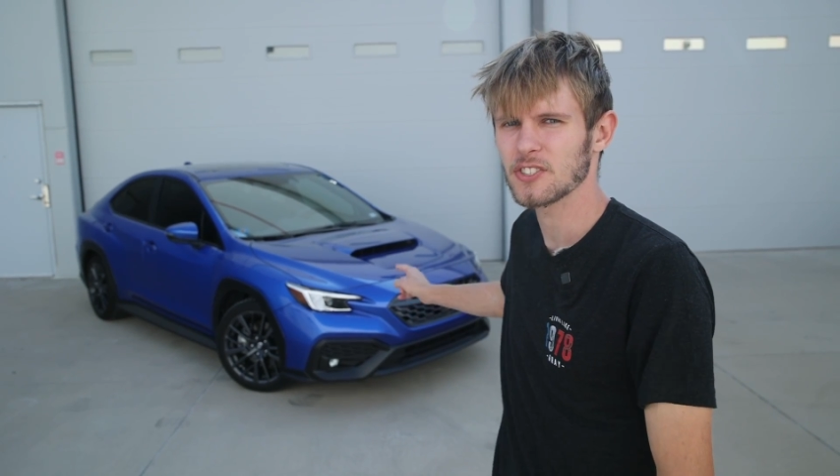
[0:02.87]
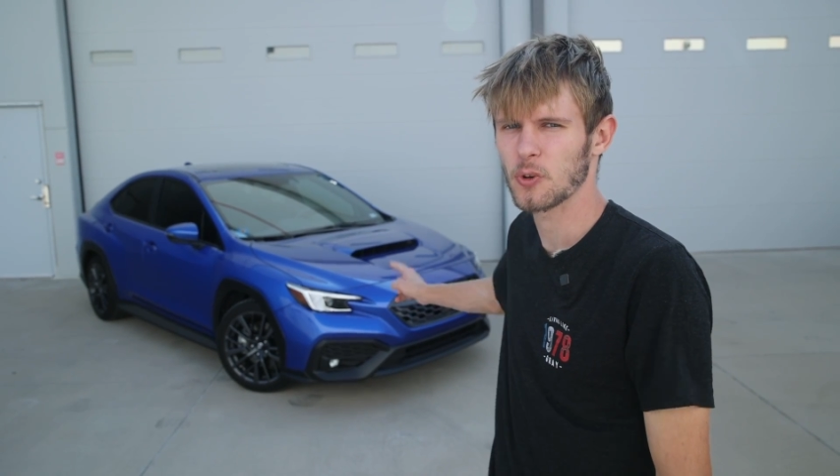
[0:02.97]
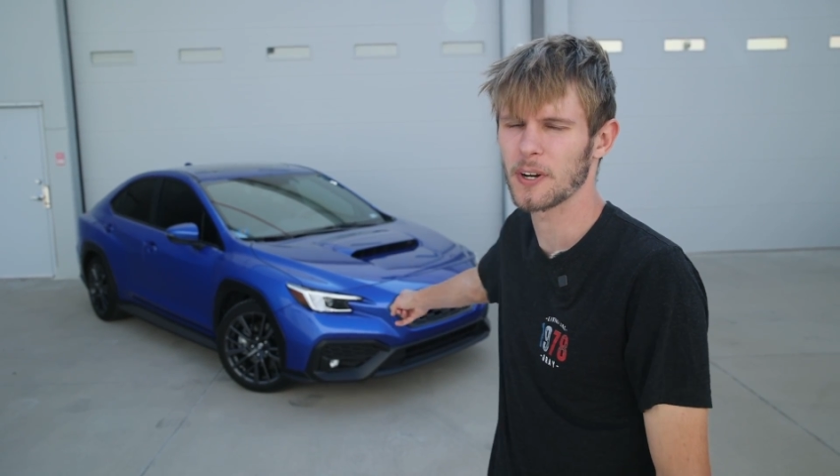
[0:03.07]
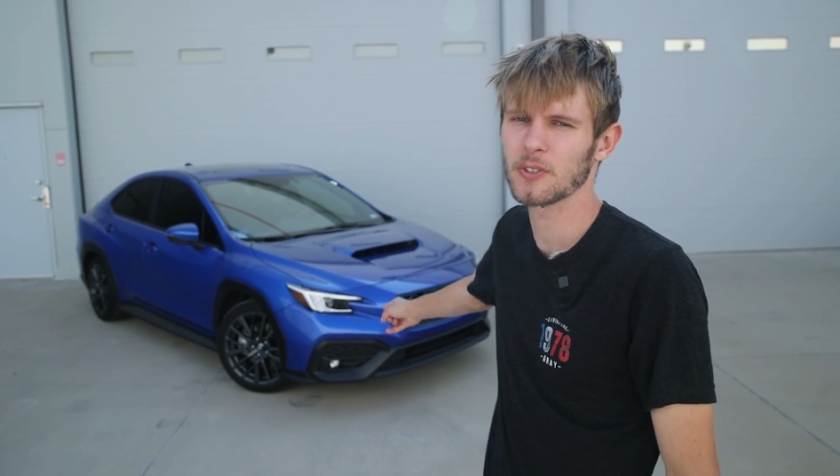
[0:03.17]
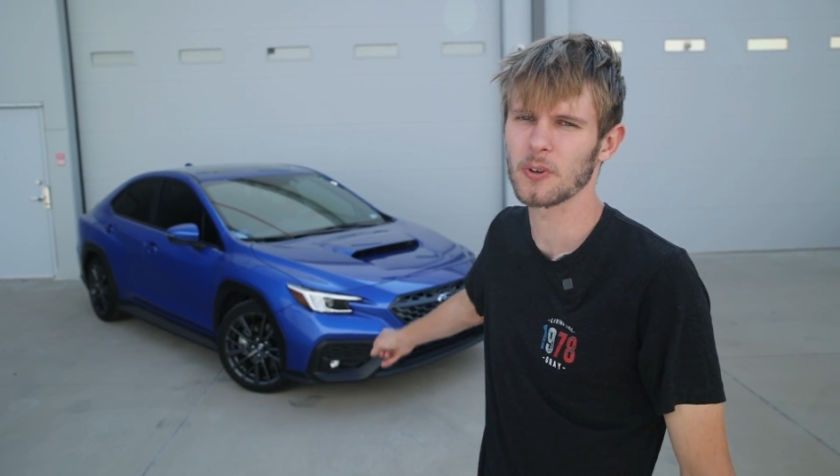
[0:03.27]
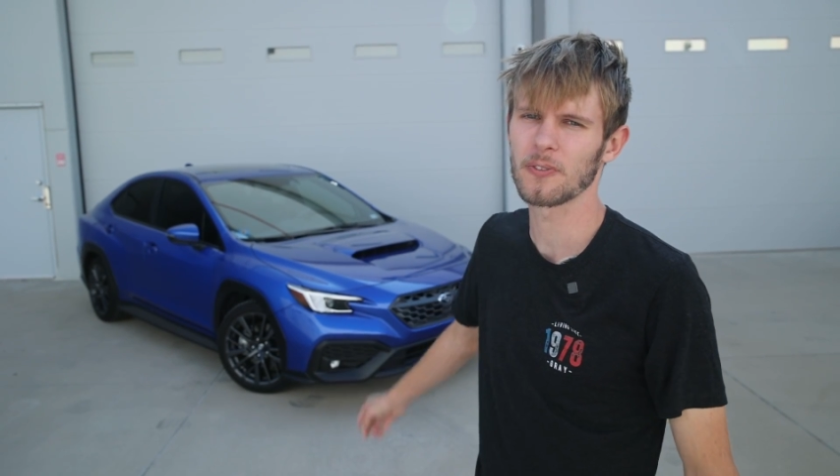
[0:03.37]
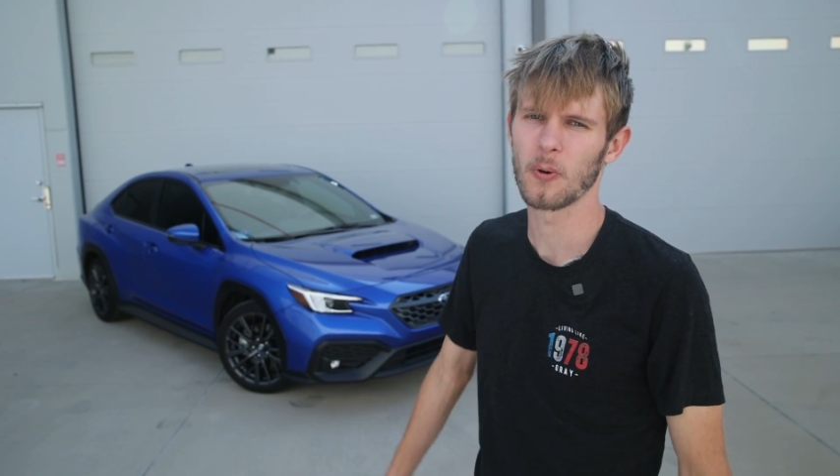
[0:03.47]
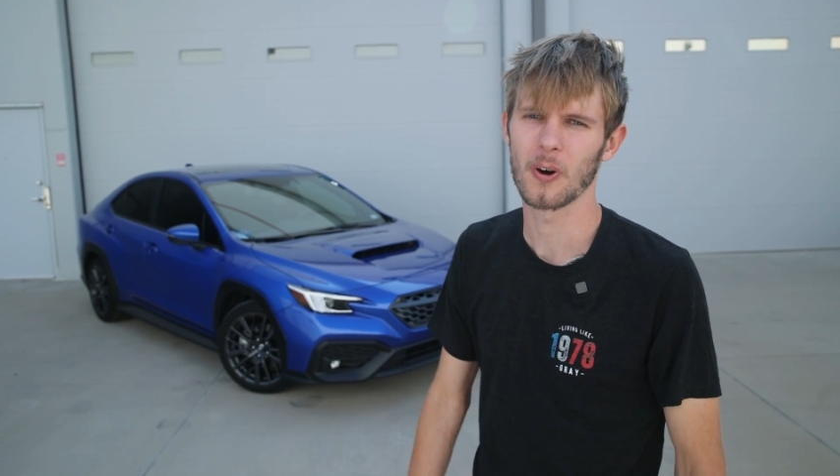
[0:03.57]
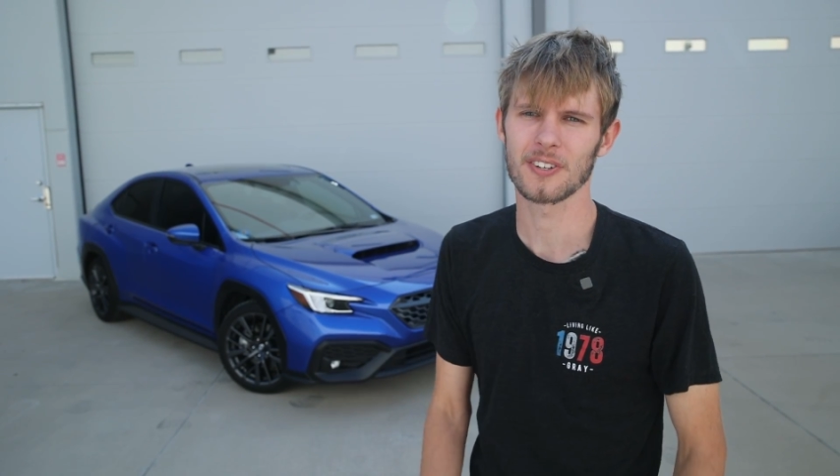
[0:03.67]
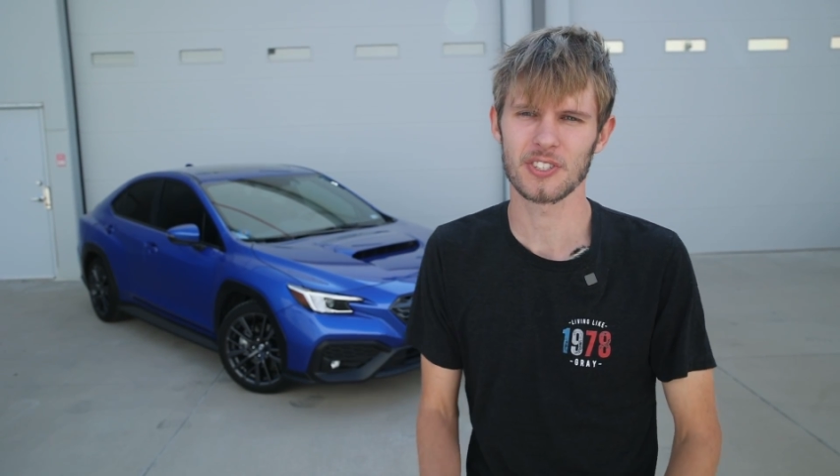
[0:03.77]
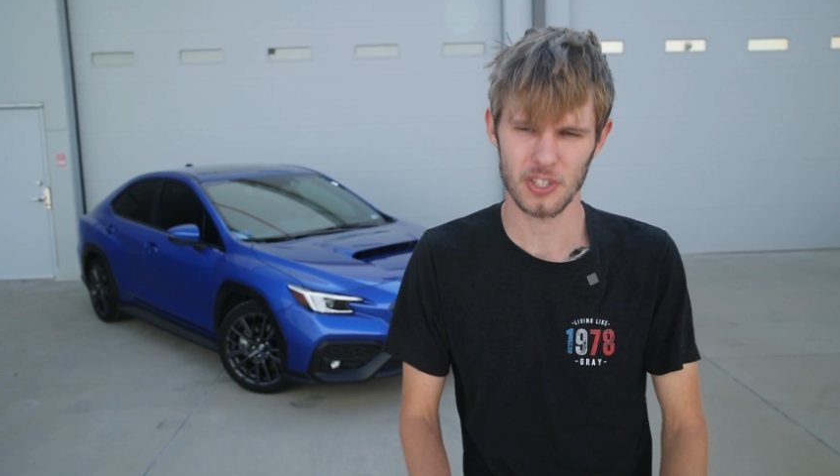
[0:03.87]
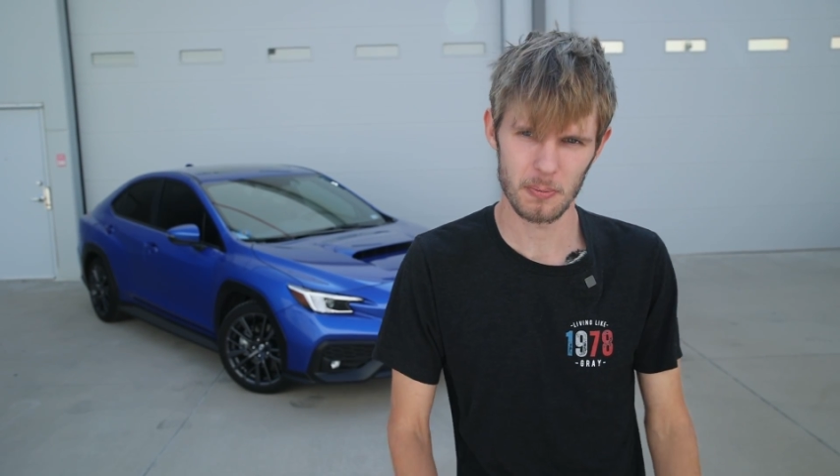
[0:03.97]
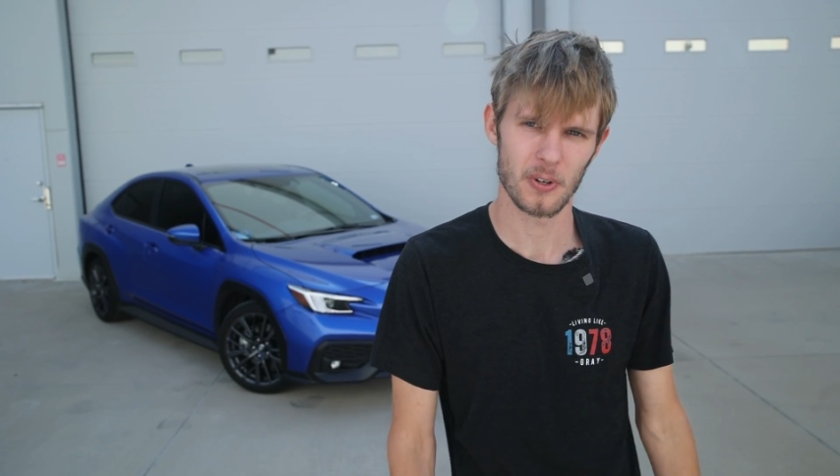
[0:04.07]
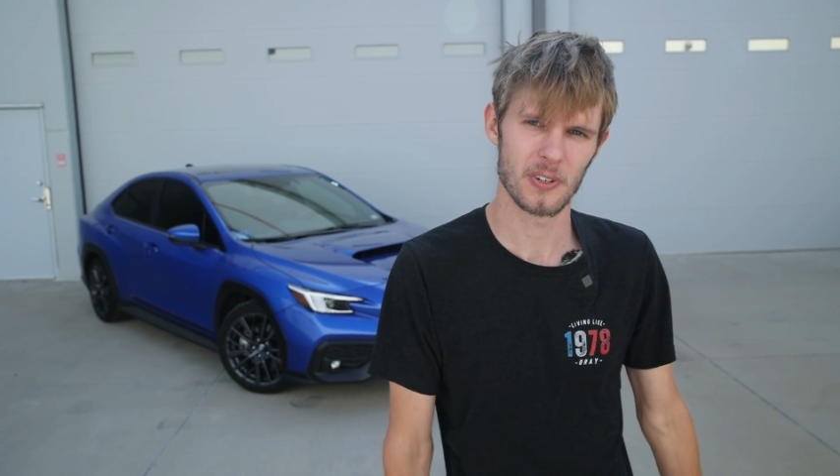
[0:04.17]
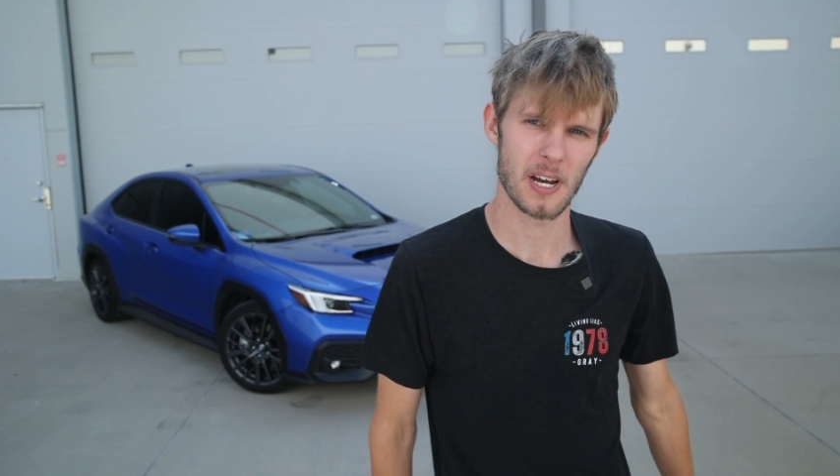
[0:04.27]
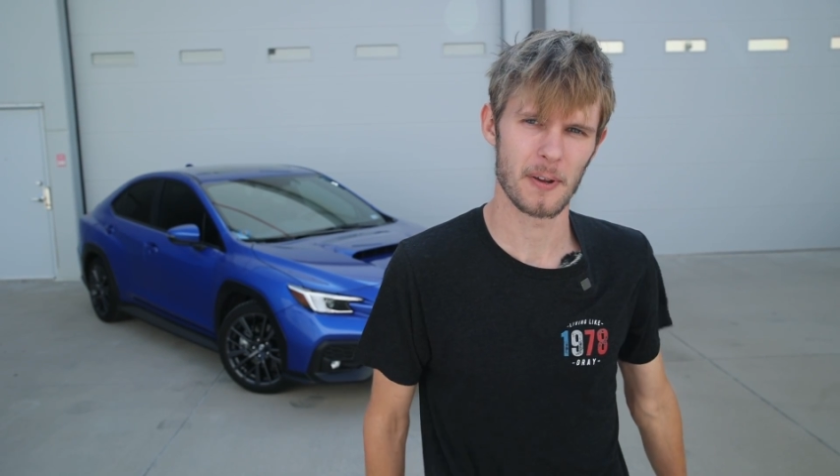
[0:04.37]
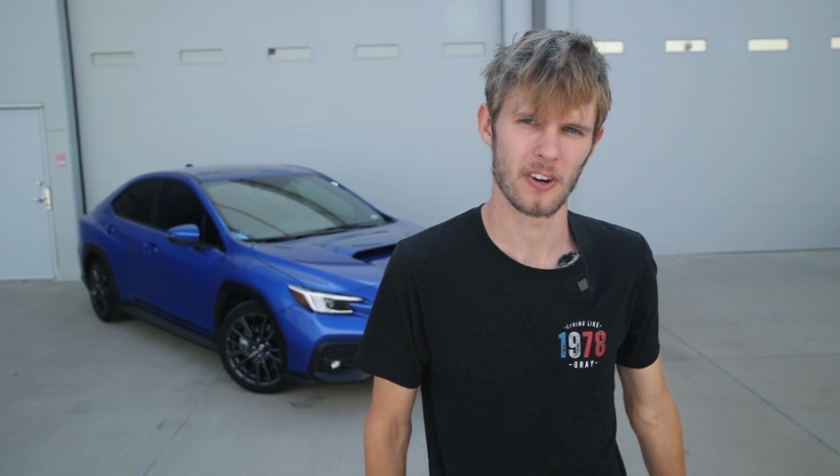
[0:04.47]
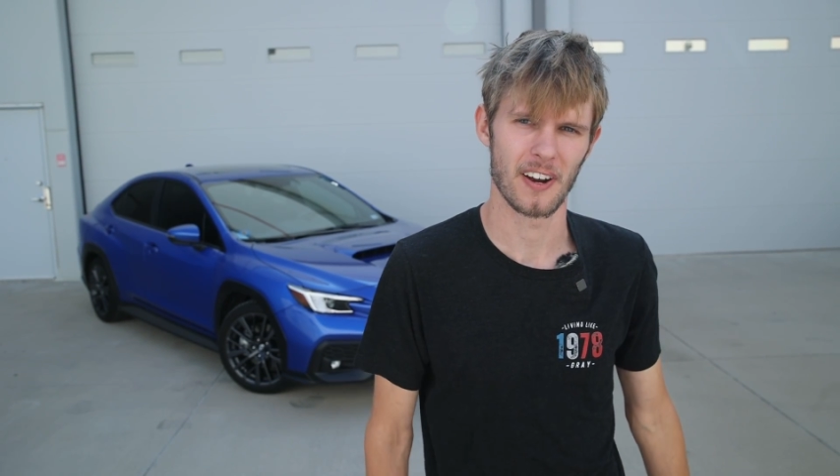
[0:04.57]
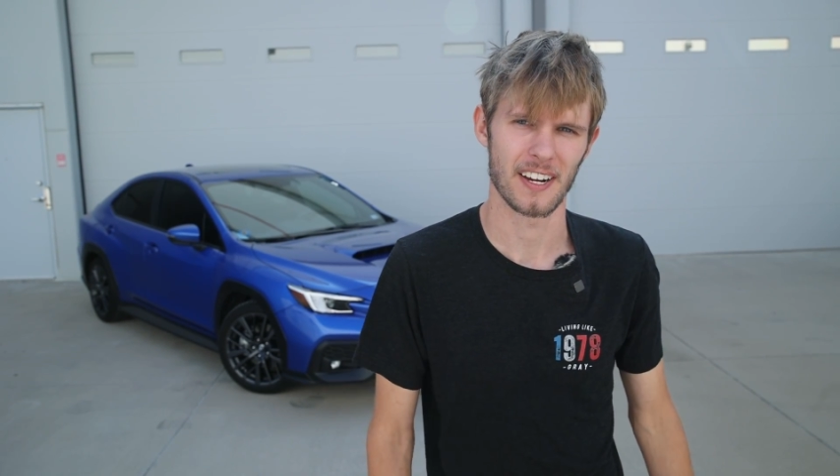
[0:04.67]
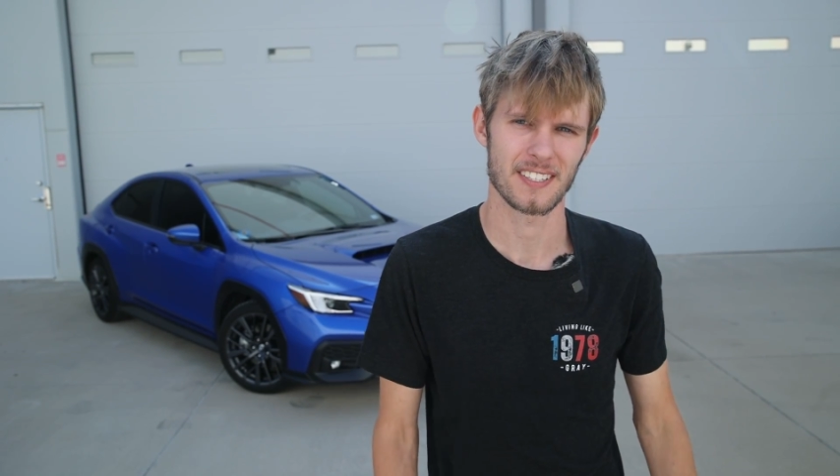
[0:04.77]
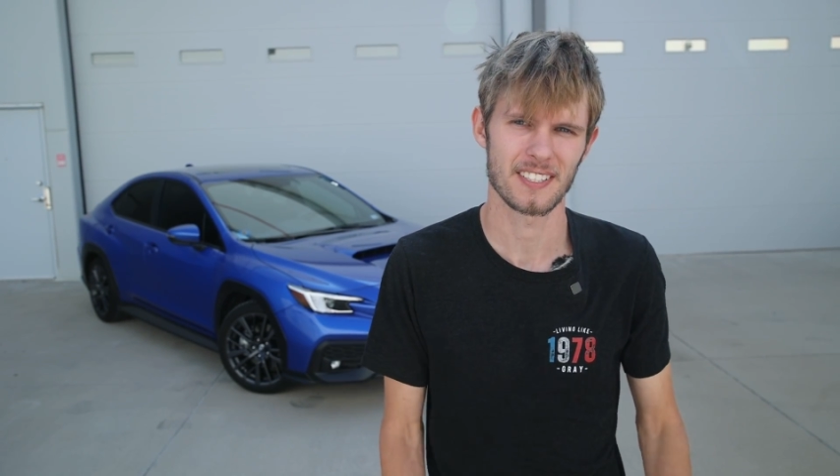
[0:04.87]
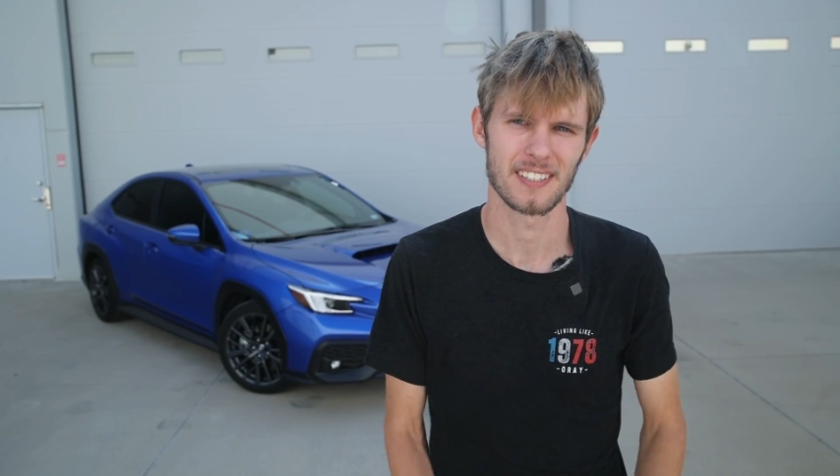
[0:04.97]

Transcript: 2024 Subaru WRX.